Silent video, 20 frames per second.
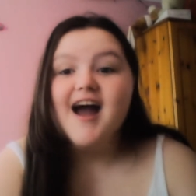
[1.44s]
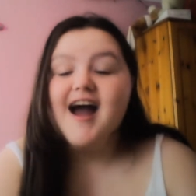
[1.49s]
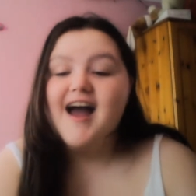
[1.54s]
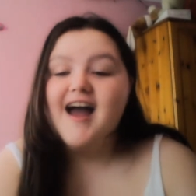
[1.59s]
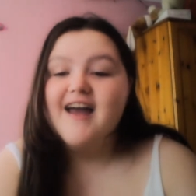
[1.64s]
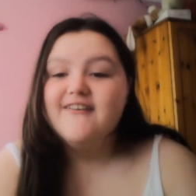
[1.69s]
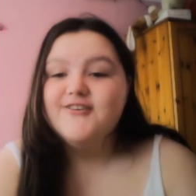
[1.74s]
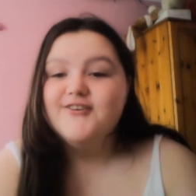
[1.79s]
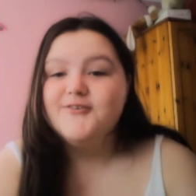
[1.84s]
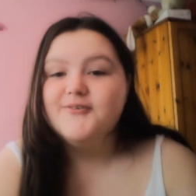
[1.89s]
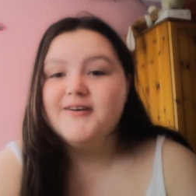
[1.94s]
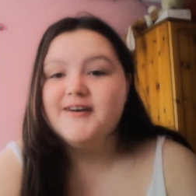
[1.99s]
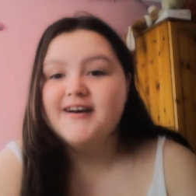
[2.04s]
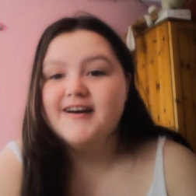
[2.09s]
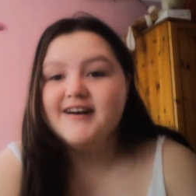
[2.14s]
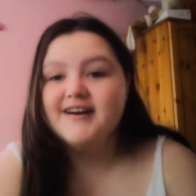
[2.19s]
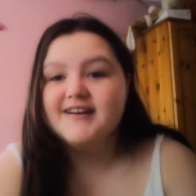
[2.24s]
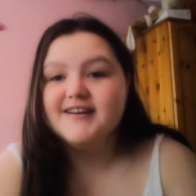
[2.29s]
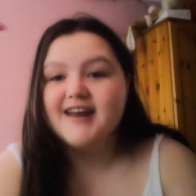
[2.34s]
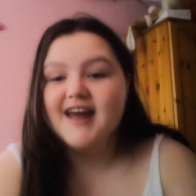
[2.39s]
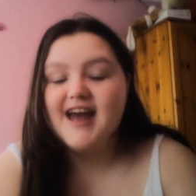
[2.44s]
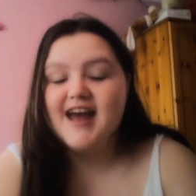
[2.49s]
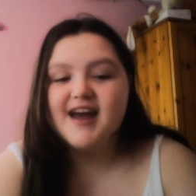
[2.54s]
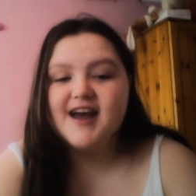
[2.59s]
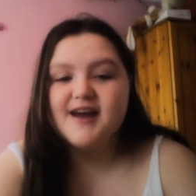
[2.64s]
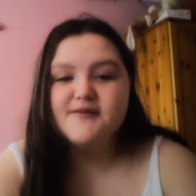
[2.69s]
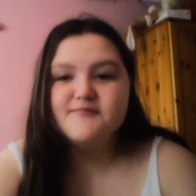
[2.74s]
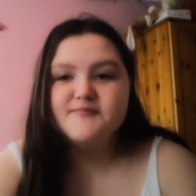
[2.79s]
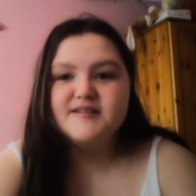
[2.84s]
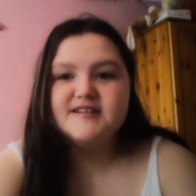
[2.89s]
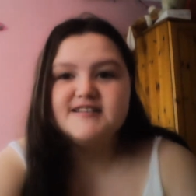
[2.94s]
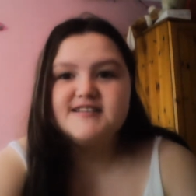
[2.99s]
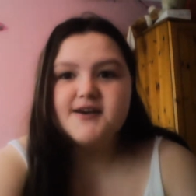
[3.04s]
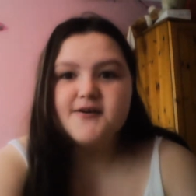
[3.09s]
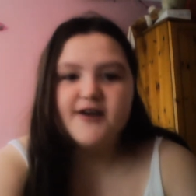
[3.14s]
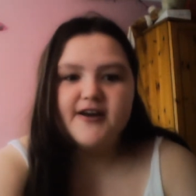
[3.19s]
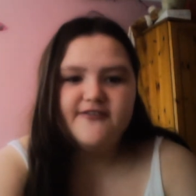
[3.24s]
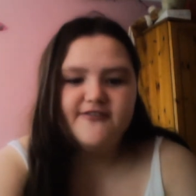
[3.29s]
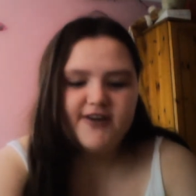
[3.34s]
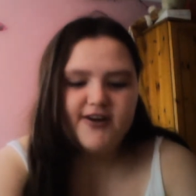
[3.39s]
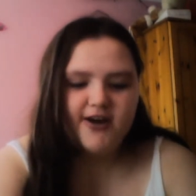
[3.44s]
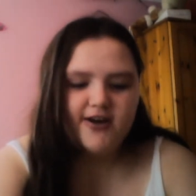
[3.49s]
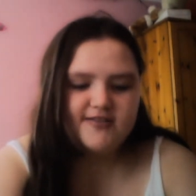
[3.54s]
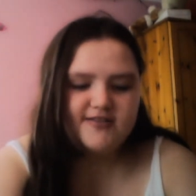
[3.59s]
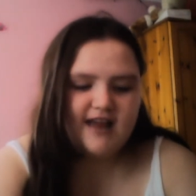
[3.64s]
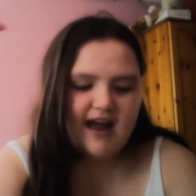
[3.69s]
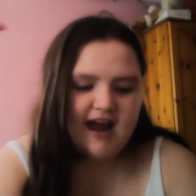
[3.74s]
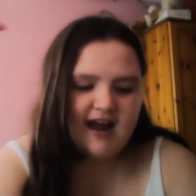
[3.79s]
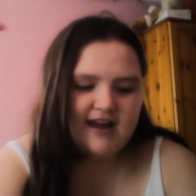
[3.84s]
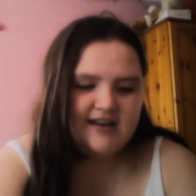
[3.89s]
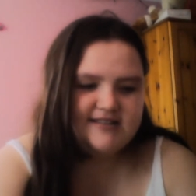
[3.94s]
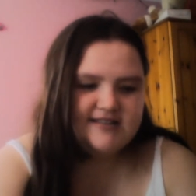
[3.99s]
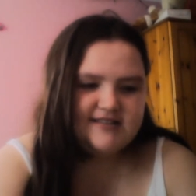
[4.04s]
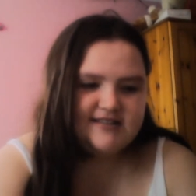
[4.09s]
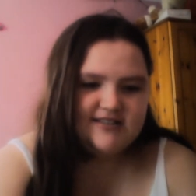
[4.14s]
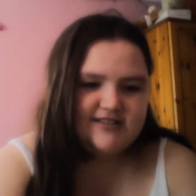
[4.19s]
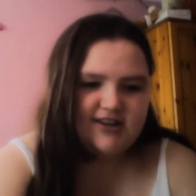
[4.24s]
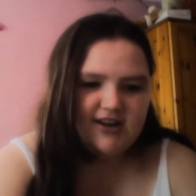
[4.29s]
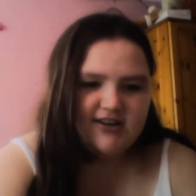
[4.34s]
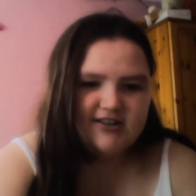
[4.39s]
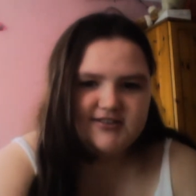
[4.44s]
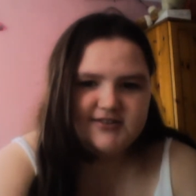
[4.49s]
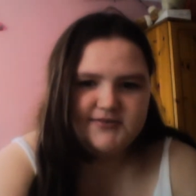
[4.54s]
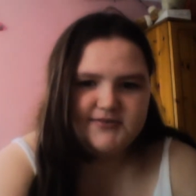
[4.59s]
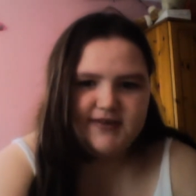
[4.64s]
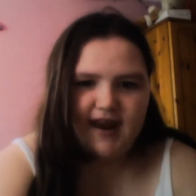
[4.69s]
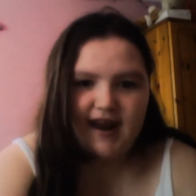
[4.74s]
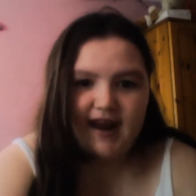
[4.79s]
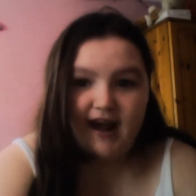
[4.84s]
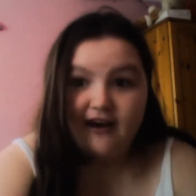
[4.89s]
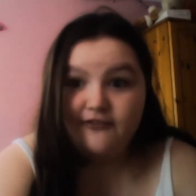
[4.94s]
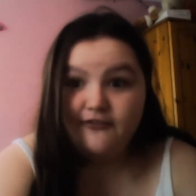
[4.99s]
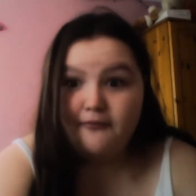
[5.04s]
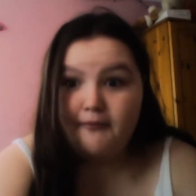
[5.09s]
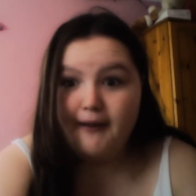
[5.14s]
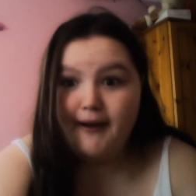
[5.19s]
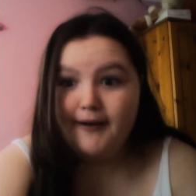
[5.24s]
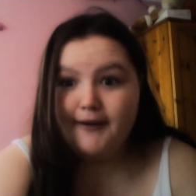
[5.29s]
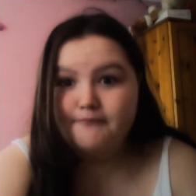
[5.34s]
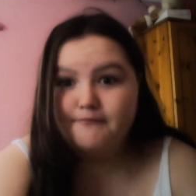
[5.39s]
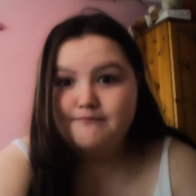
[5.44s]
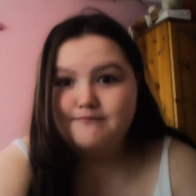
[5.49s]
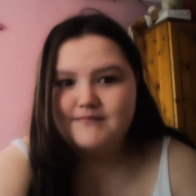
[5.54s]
Hi everyone. Um, so I forgot that I started doing an alphabet